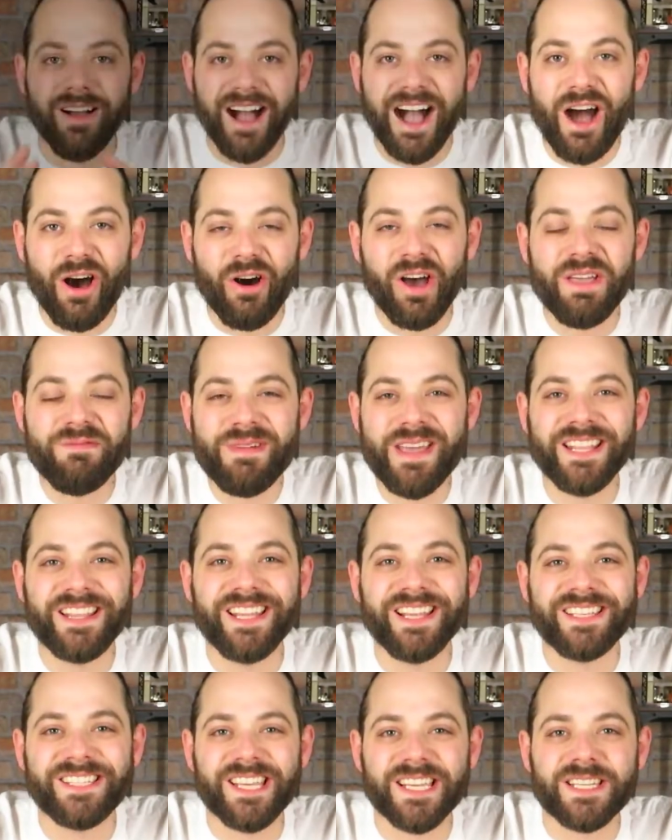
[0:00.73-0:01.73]
Ahoy
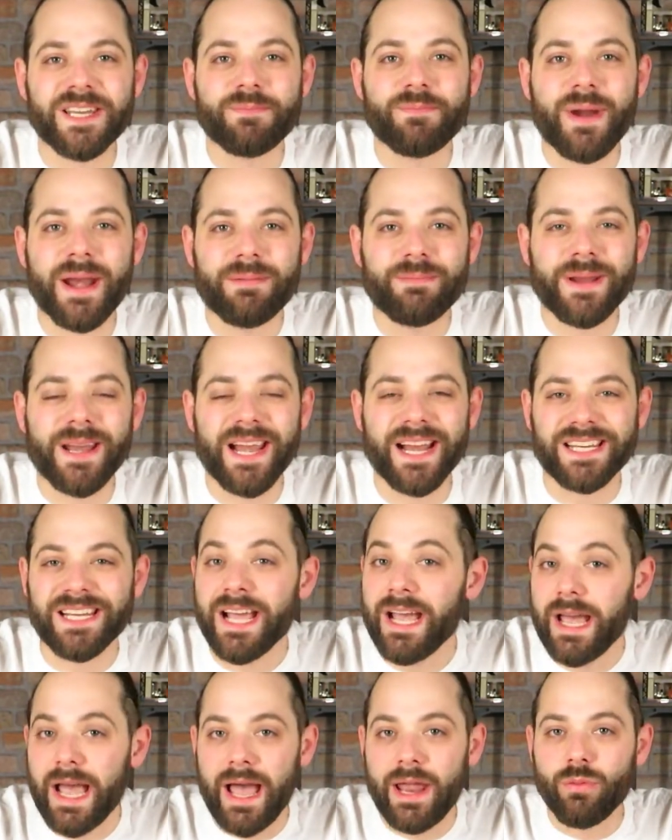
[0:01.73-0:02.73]
mateys, this is
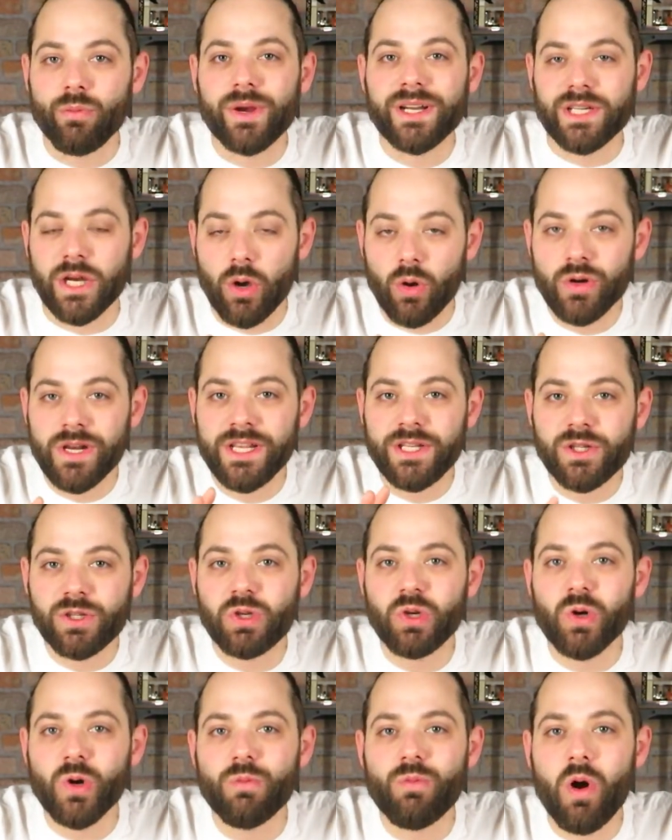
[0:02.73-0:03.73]
BrickBeard, and with only
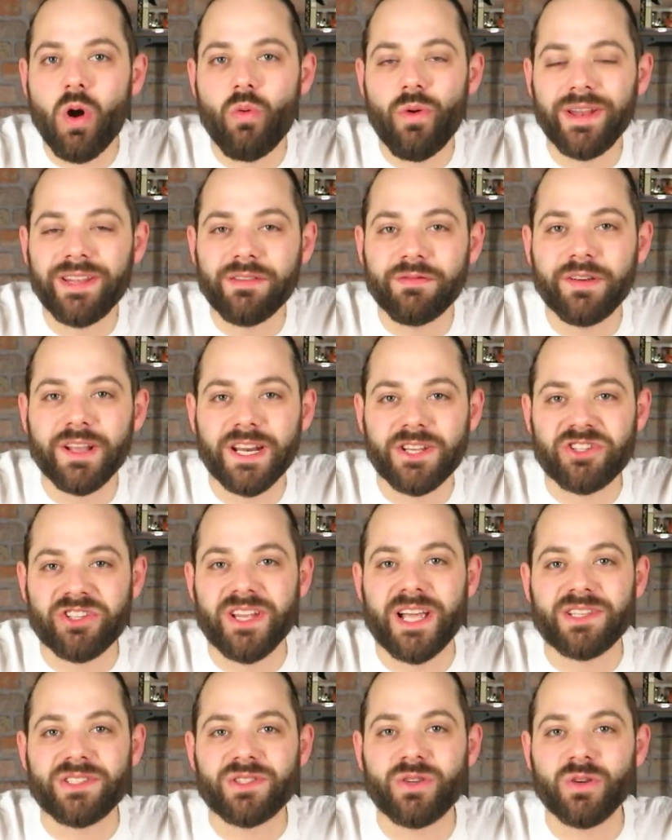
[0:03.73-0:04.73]
2 more Winter Village
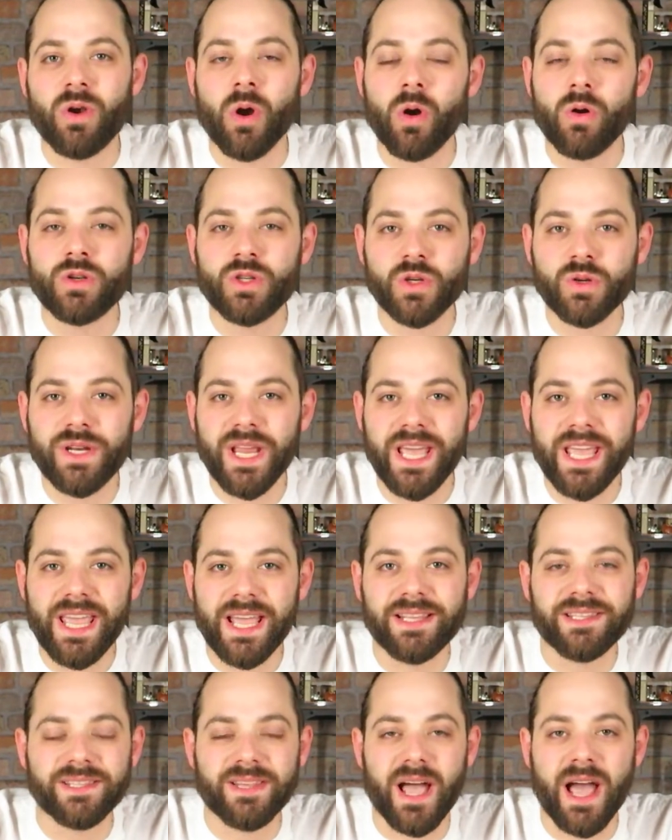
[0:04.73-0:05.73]
sets to go, today
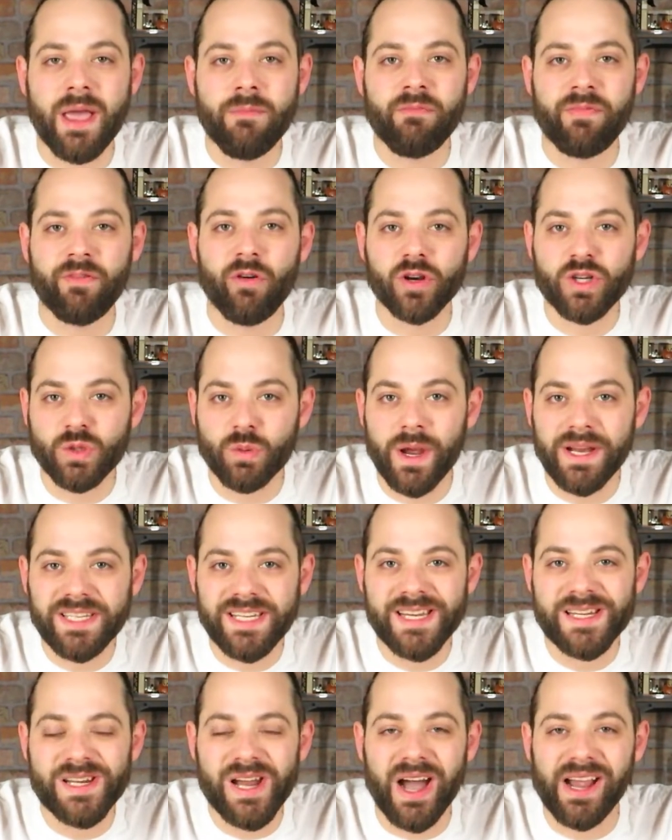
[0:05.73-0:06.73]
it's time for
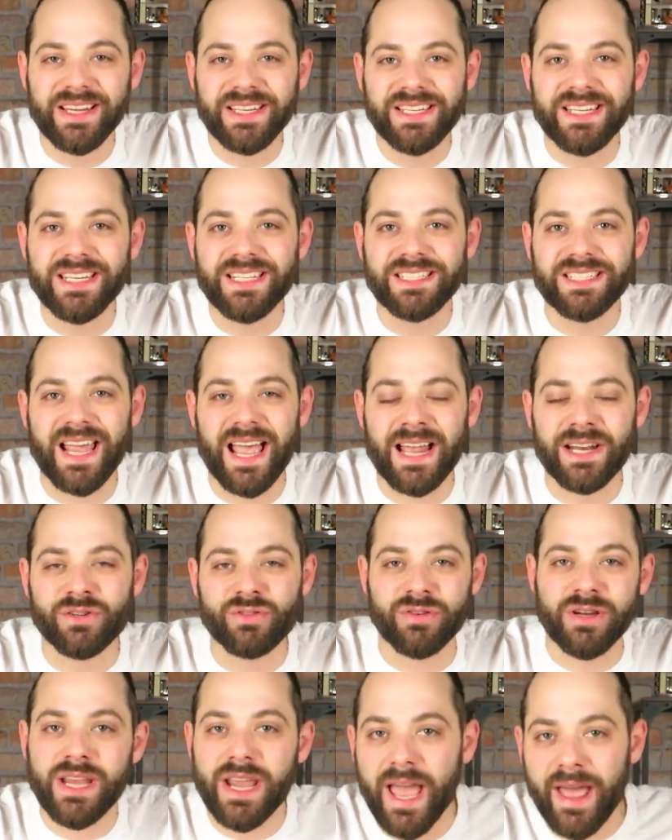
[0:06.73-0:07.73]
2019's
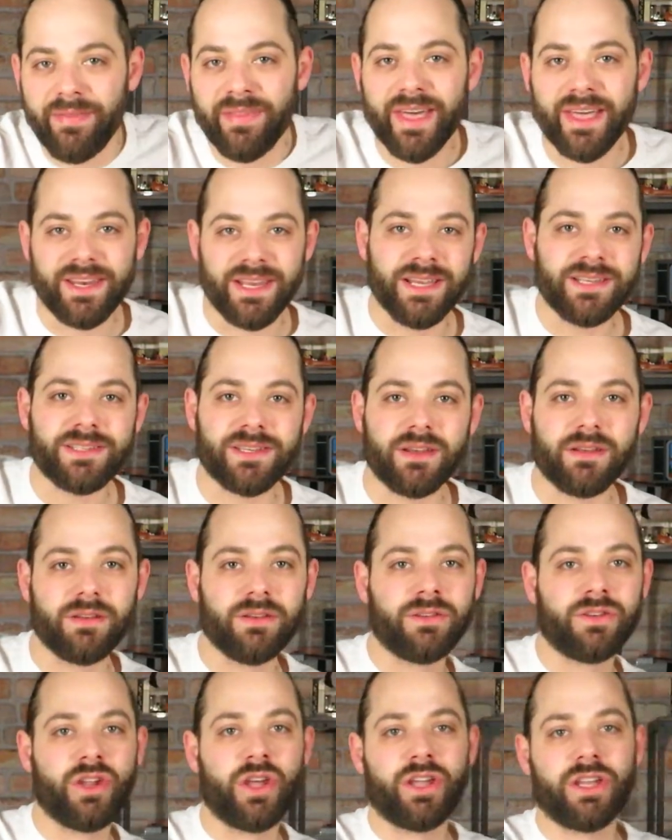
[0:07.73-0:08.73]
entry, and that is
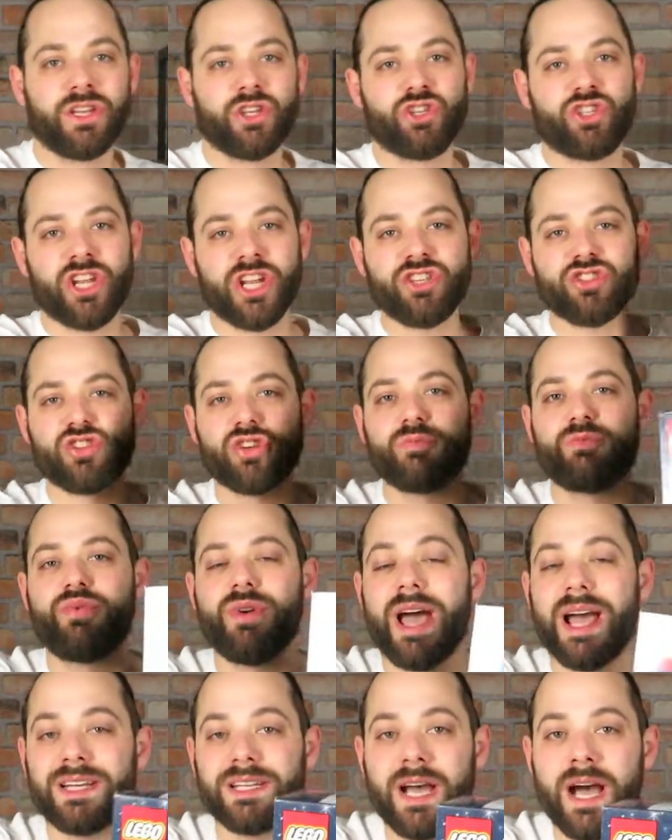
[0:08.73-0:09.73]
the
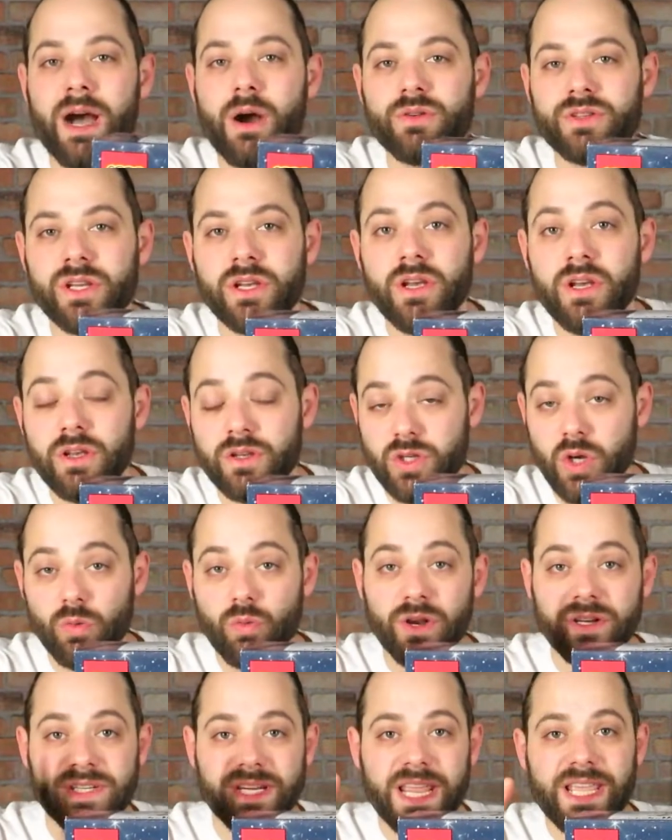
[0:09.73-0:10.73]
Gingerbread House.
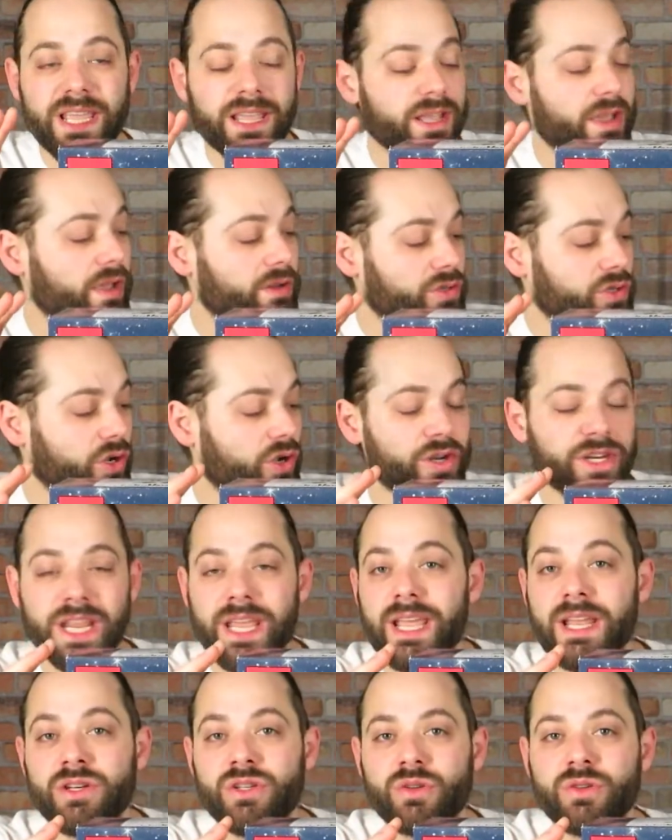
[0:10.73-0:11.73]
So we're taking a
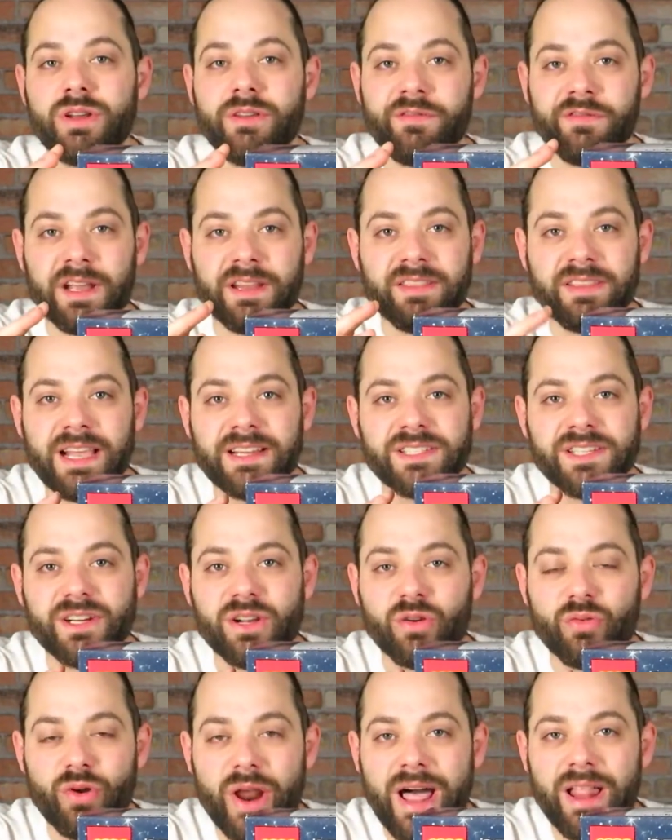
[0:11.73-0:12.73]
turn into the
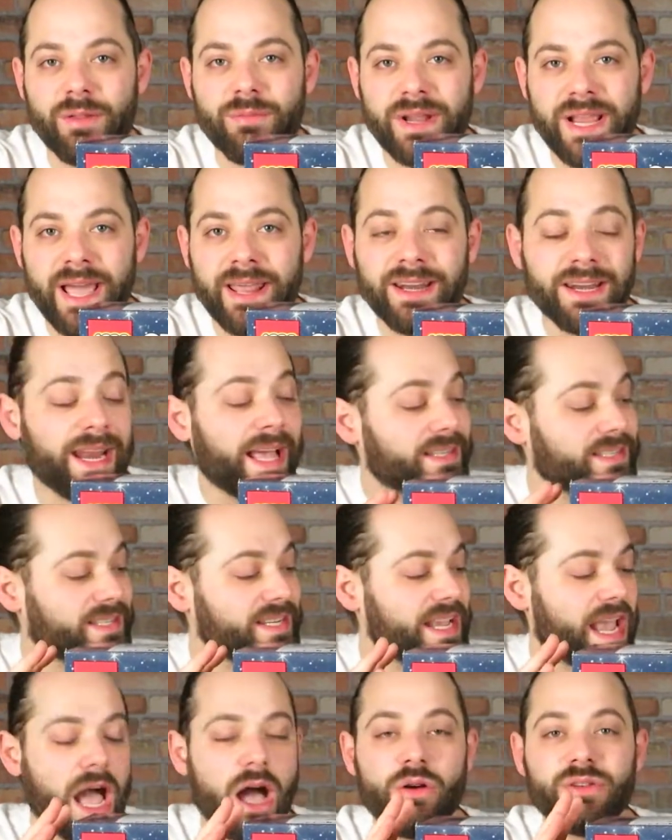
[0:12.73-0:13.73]
fantastical realm again. Let's
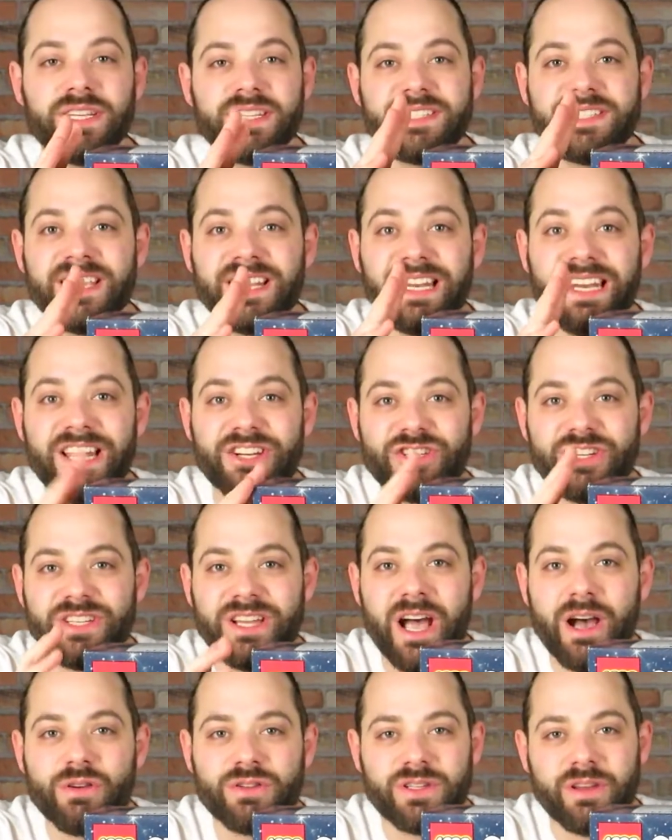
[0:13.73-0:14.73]
see how this
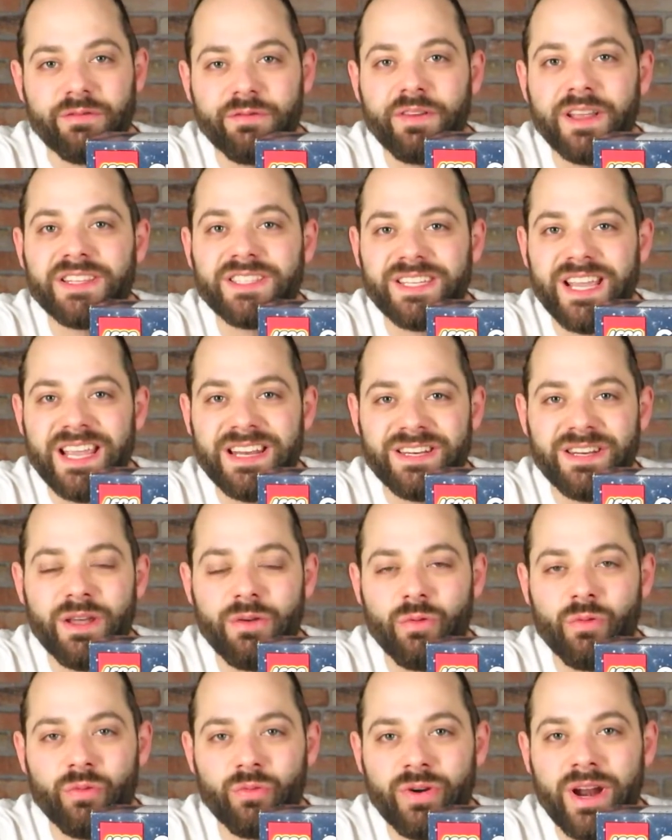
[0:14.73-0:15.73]
delicious house fits in
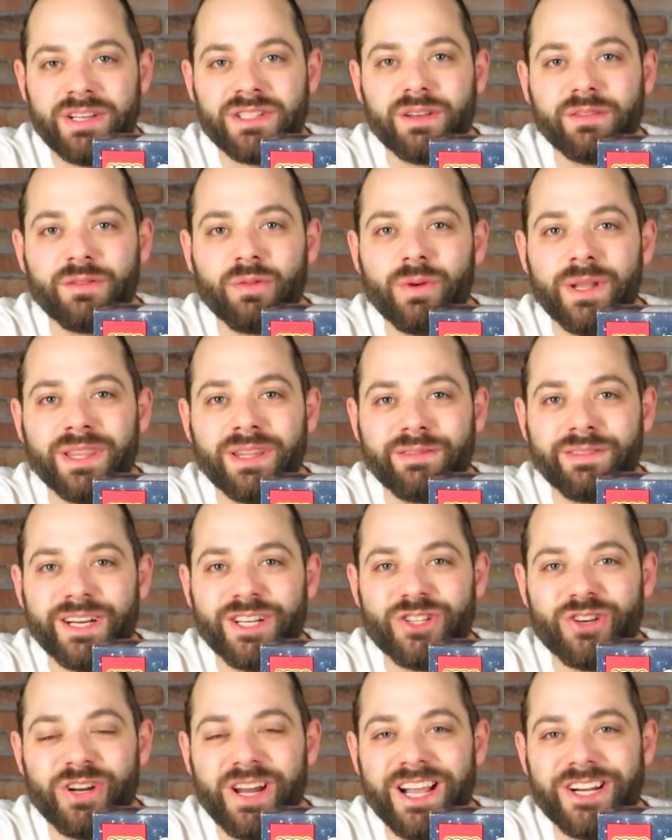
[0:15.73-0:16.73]
the rest of the Winter
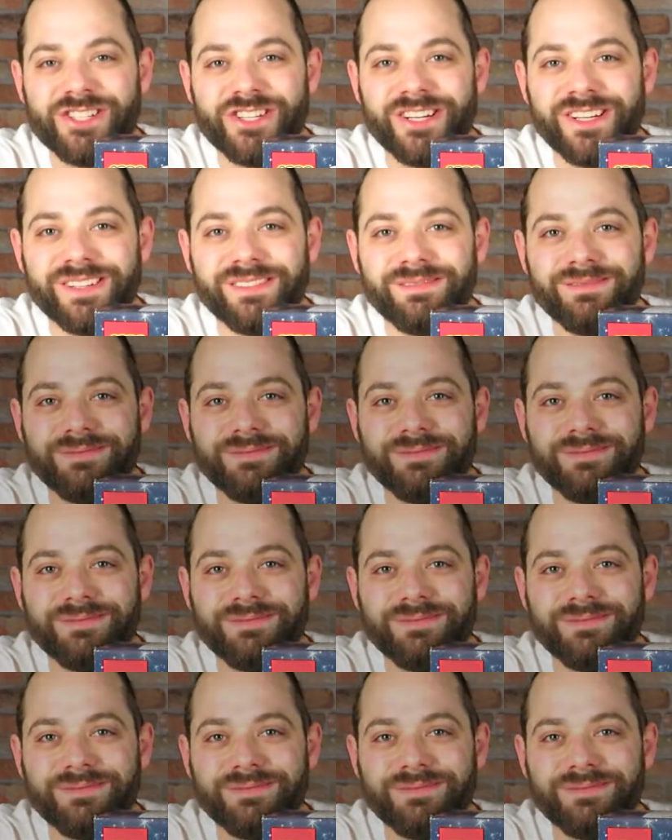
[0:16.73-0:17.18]
Village collection.